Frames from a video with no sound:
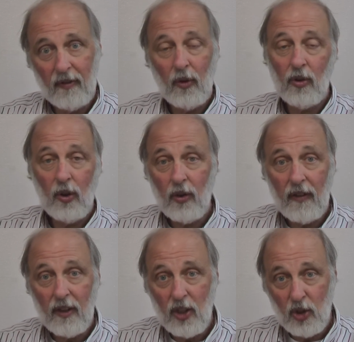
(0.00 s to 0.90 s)
Or loading
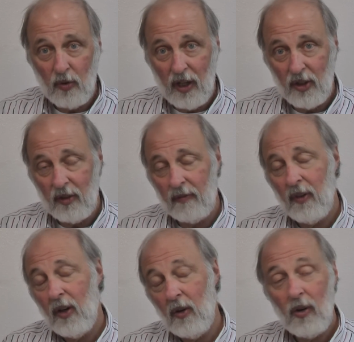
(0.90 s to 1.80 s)
the dishwasher
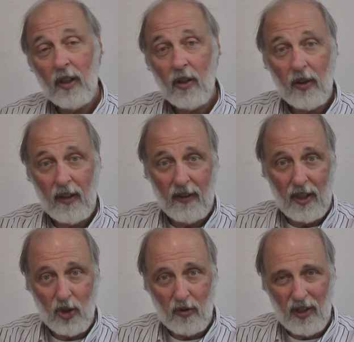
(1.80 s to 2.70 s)
or unloading the
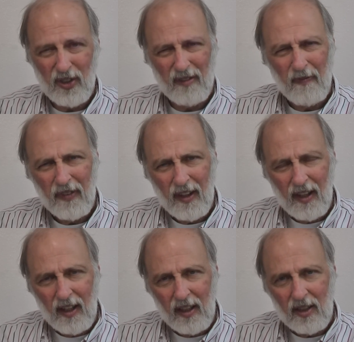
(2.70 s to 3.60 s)
dishwasher.
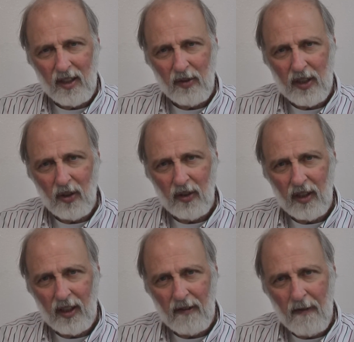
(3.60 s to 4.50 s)
You see what's going
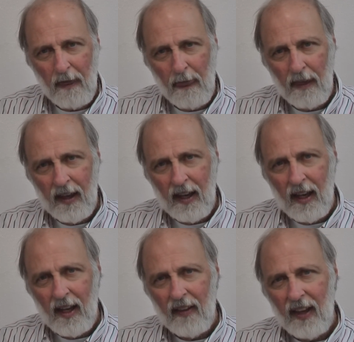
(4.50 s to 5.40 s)
on?
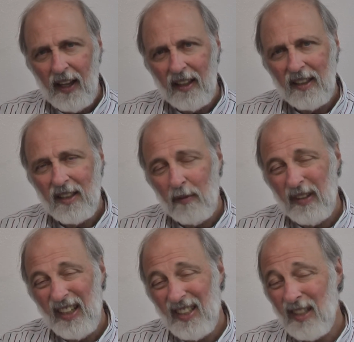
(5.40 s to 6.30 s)
That in some
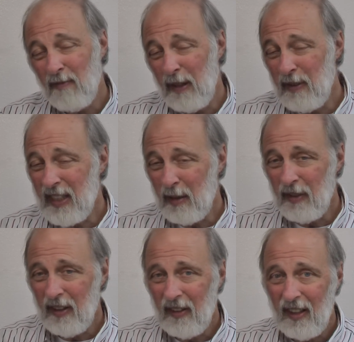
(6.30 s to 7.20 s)
cases maybe
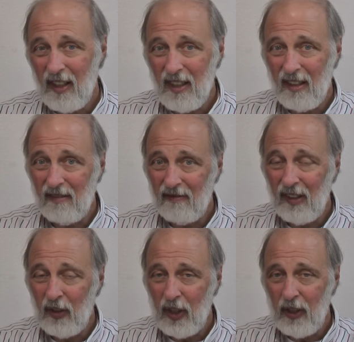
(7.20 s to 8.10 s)
similarity isn't
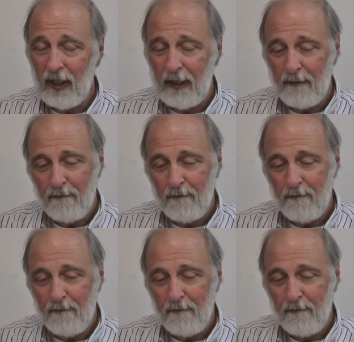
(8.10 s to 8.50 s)
very good.